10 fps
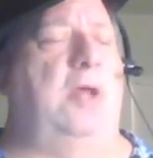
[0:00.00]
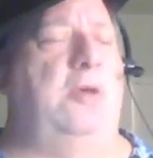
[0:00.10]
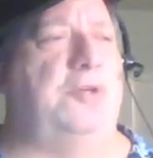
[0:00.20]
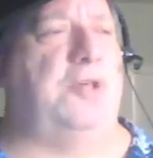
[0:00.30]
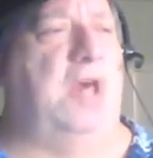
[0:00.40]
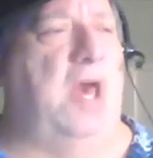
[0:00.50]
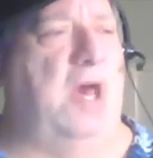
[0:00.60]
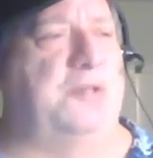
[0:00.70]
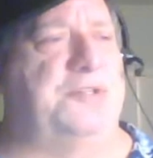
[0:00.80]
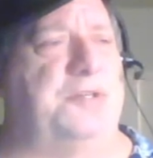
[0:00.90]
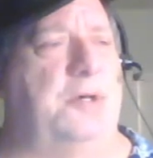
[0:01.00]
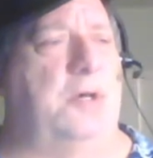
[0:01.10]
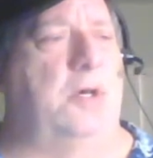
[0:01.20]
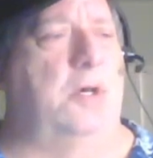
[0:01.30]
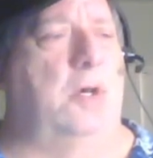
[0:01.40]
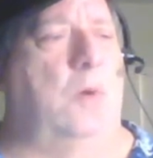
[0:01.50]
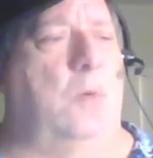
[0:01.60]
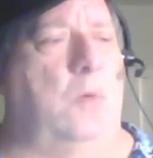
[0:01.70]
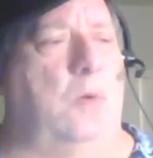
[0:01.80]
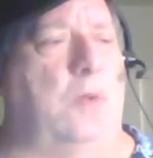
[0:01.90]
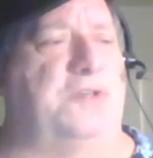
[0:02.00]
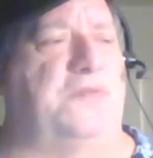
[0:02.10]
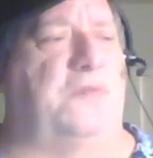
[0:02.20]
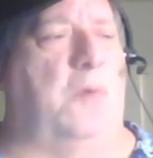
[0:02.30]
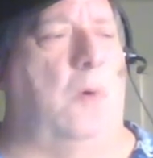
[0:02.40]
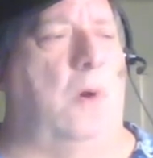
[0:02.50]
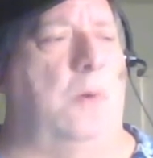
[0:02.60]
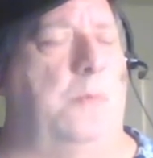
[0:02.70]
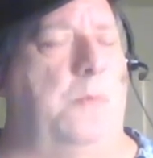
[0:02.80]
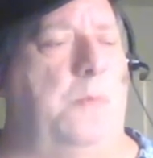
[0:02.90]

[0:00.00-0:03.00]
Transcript: it usually has rules for,